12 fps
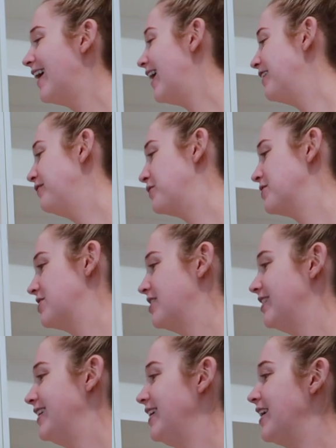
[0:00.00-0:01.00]

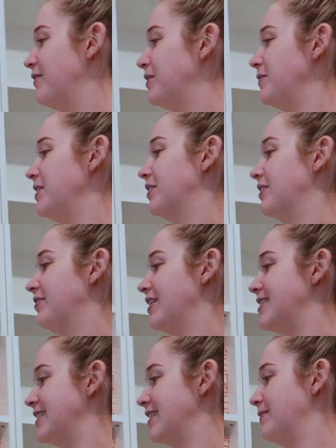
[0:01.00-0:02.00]
Unfortunately, it would have been good if
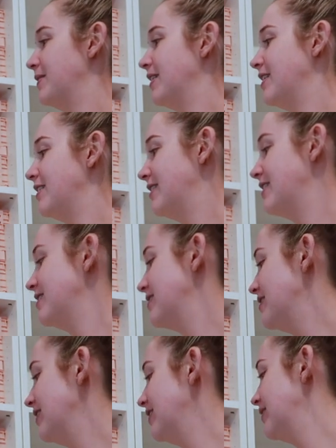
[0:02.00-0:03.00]
they did, but they're
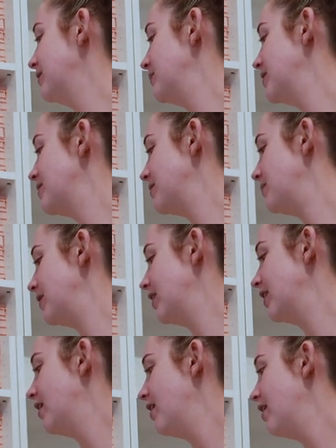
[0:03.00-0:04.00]
just a little bit too
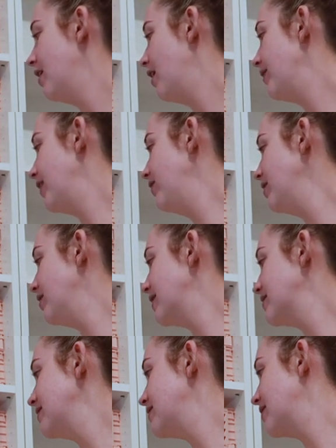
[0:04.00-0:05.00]
big. They fit
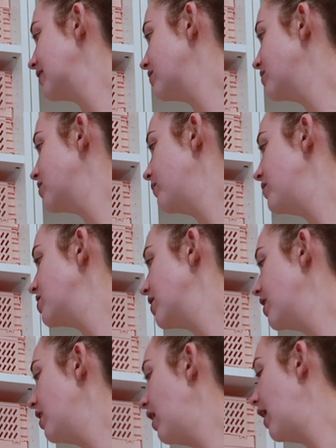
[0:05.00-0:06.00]
nicely stacked on top of each other.